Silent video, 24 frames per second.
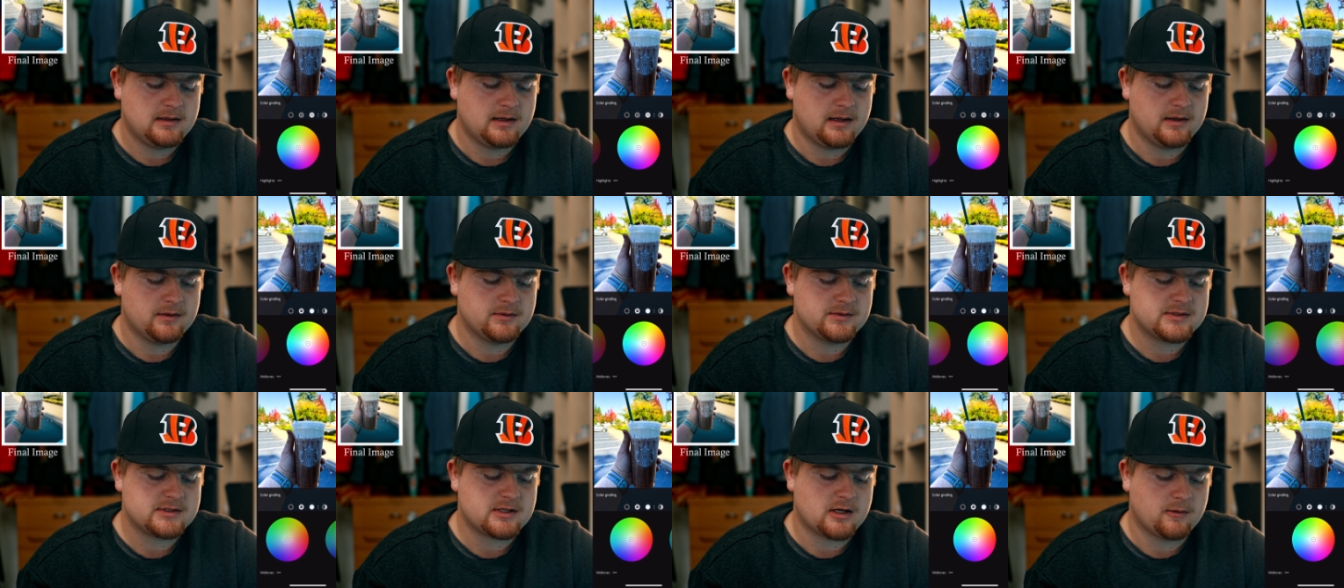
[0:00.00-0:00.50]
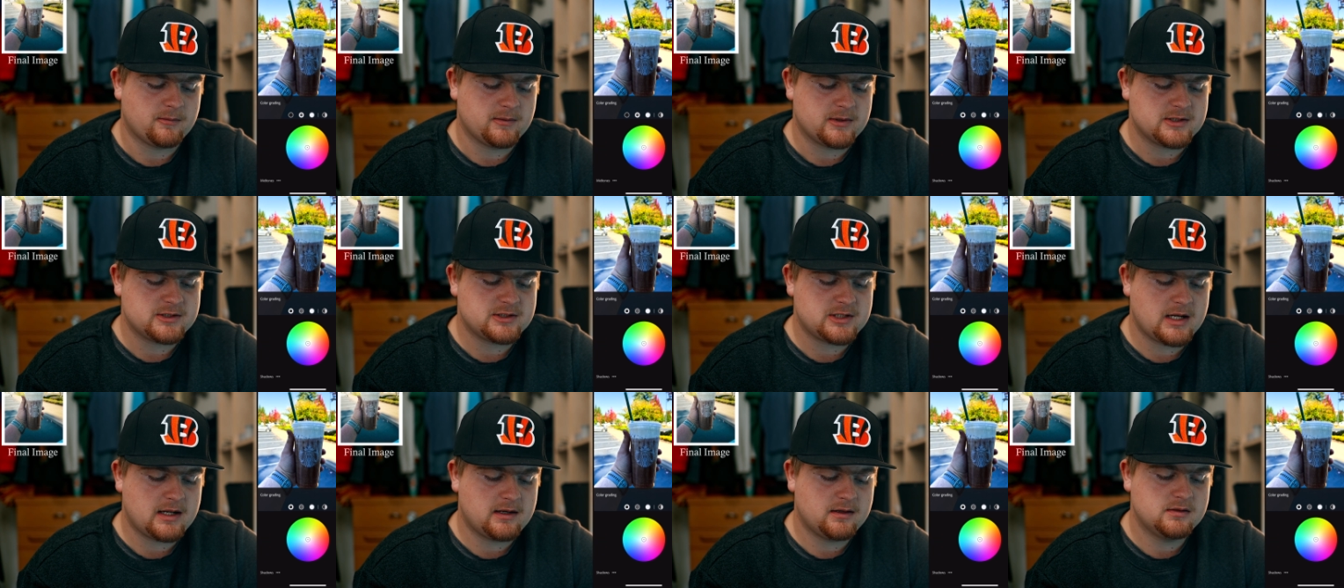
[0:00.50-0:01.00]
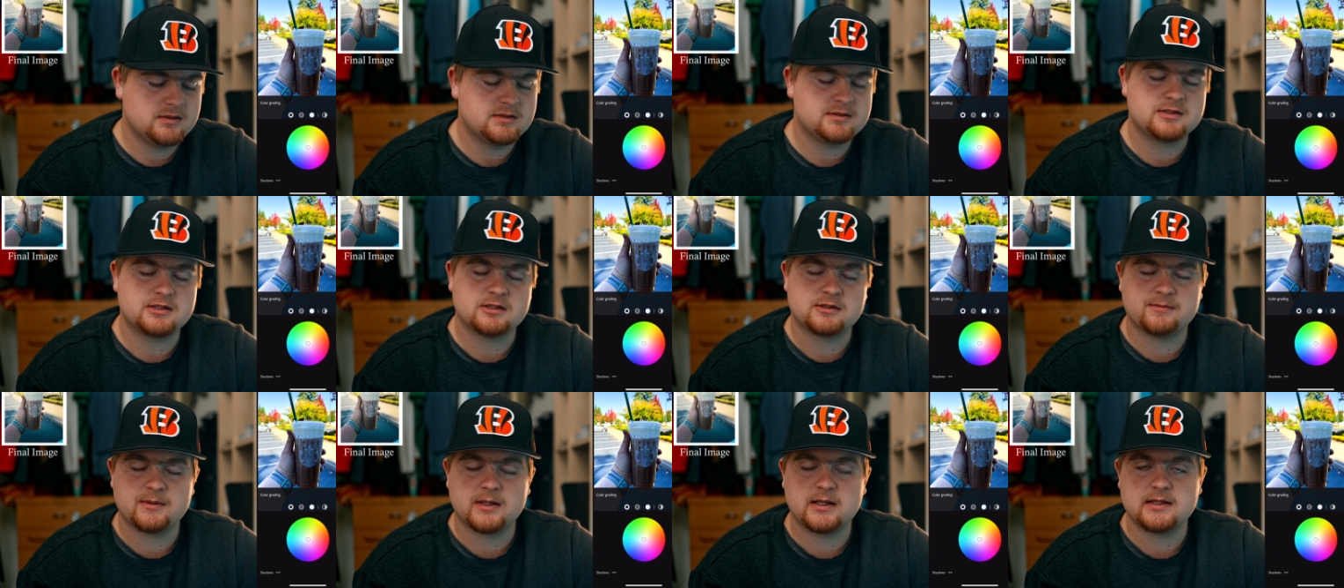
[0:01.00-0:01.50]
I would start with shadows
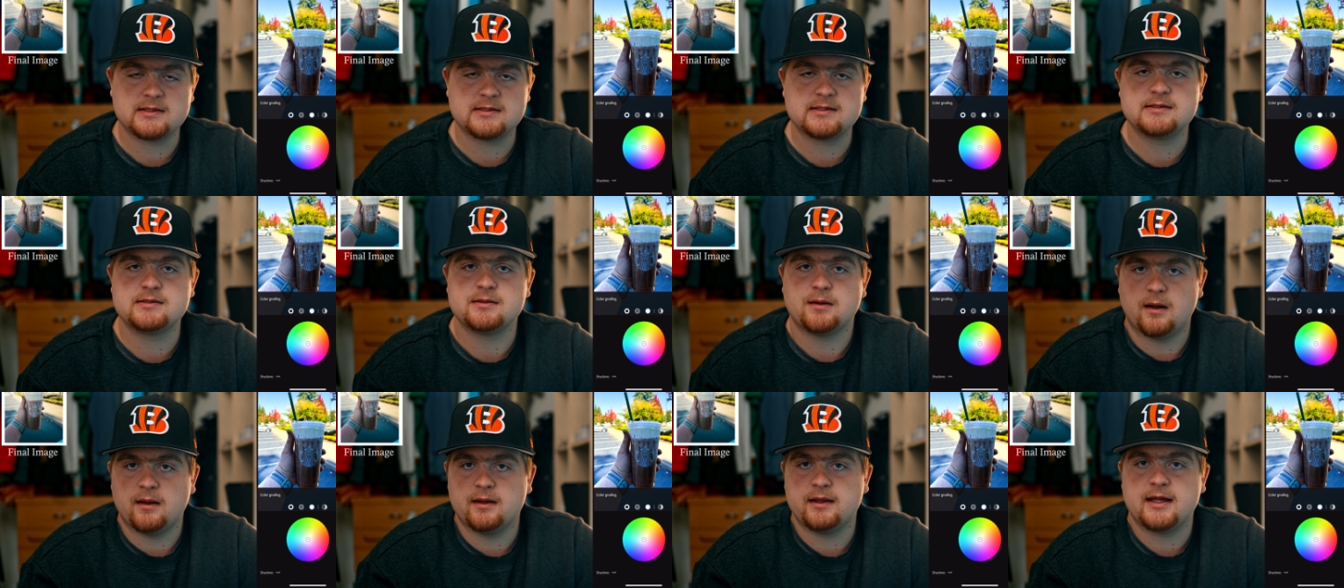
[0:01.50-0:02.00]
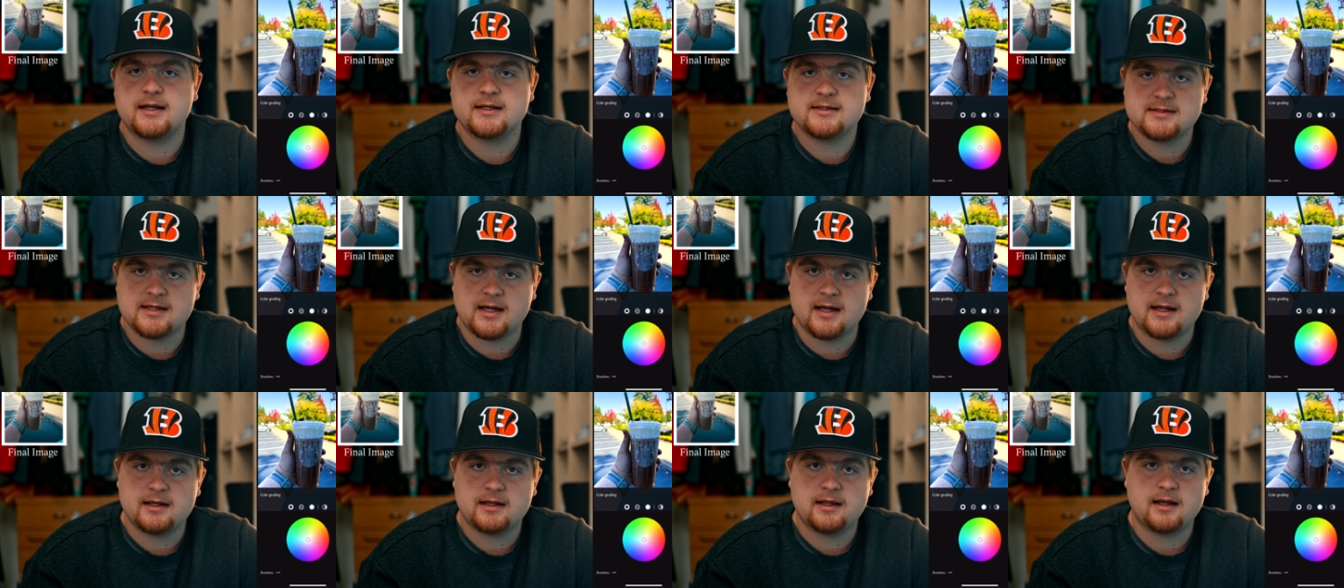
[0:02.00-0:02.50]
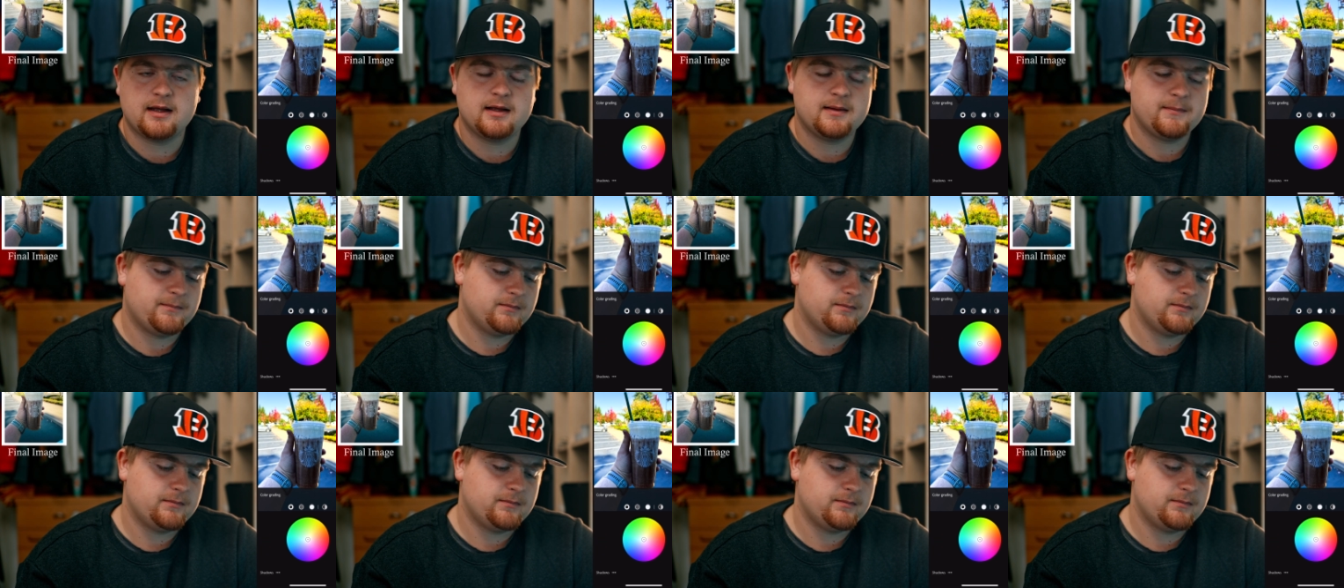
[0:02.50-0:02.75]
just because it's on that side.